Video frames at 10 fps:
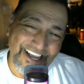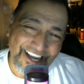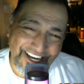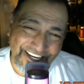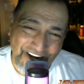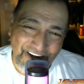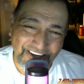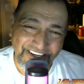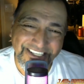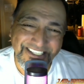in
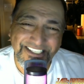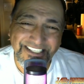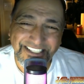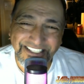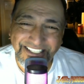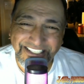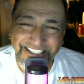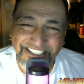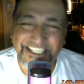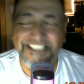our
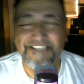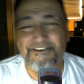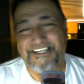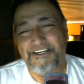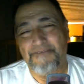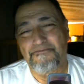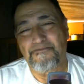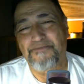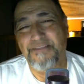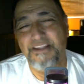district.
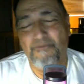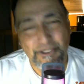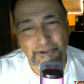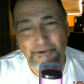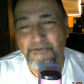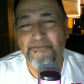We do.